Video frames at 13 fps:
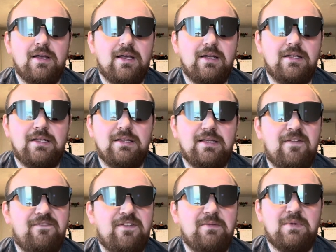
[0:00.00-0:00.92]
and getting
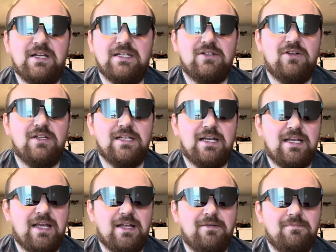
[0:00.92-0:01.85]
that fitment as good as I
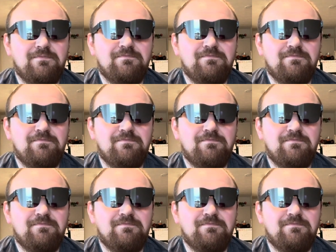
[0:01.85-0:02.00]
can,